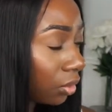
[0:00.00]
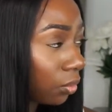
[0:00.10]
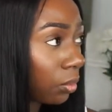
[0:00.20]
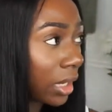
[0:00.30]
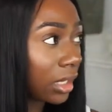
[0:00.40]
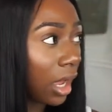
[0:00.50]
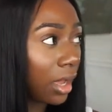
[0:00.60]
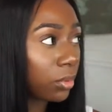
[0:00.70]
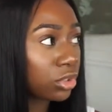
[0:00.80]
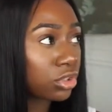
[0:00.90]
When
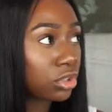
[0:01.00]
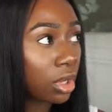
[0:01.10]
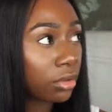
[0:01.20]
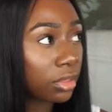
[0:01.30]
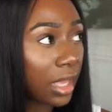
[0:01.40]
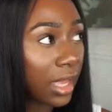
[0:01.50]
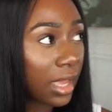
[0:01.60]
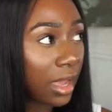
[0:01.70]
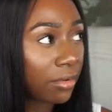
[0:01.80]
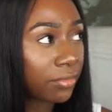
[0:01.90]
I was sewing the
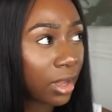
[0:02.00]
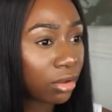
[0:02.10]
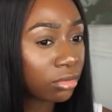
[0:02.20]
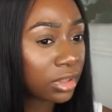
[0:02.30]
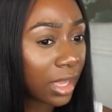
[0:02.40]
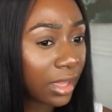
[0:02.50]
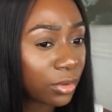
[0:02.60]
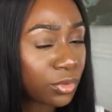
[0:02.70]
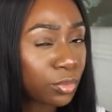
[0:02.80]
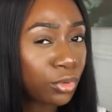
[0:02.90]
hair, I found that
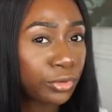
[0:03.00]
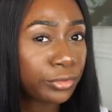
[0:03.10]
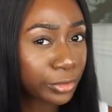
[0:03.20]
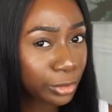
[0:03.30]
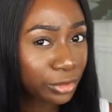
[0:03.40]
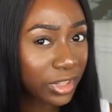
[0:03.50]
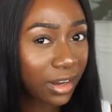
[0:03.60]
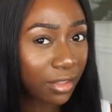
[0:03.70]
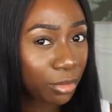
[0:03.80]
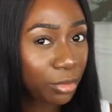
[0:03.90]
it was more full
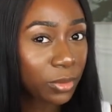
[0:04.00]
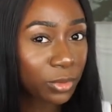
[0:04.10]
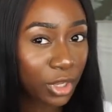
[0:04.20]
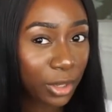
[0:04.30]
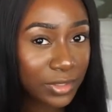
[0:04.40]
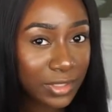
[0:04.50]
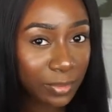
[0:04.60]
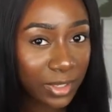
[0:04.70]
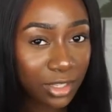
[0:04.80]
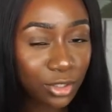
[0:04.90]
than I thought it was going to
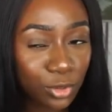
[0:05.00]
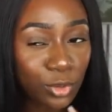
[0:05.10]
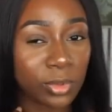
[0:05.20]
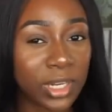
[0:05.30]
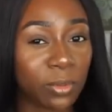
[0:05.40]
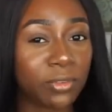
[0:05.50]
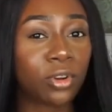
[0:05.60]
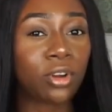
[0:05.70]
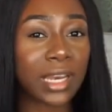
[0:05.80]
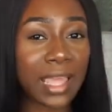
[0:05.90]
be, because normally with
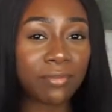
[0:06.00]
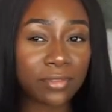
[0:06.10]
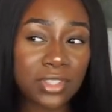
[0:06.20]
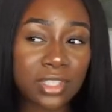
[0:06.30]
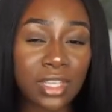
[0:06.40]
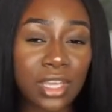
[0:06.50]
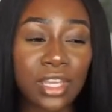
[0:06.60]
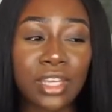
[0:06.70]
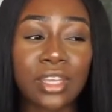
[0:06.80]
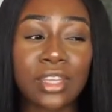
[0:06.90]
long lengths,
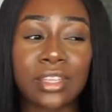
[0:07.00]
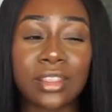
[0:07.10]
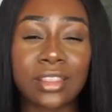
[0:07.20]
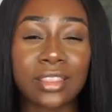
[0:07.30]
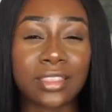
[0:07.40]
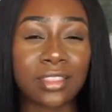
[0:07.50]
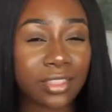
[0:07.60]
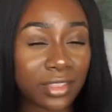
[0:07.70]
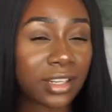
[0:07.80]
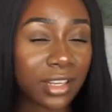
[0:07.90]
the
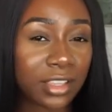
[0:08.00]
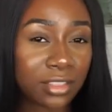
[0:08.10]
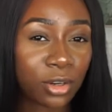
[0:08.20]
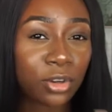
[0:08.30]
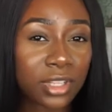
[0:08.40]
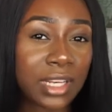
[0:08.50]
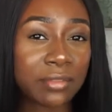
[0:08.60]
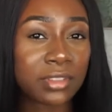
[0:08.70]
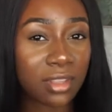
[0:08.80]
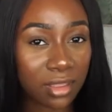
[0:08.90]
thinner, like the longer the
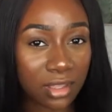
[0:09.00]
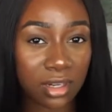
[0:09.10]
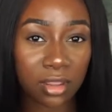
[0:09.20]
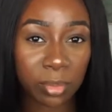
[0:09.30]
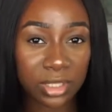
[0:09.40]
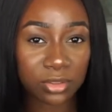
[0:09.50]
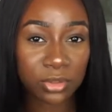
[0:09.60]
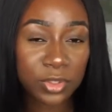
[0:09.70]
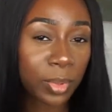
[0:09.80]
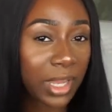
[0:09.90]
lengths, the thinner the
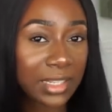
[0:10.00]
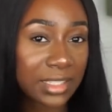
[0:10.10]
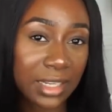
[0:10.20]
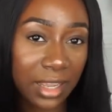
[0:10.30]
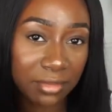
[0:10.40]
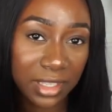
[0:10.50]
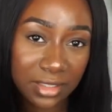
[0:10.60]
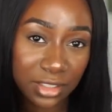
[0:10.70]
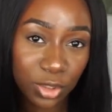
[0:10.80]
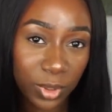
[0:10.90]
bundles, but I didn't have that
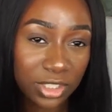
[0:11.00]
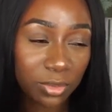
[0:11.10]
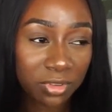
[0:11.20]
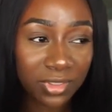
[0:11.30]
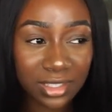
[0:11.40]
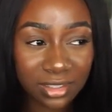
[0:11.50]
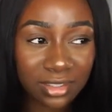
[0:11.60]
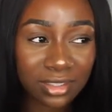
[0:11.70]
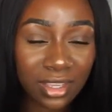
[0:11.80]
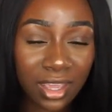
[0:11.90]
situation with
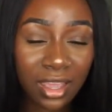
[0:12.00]
this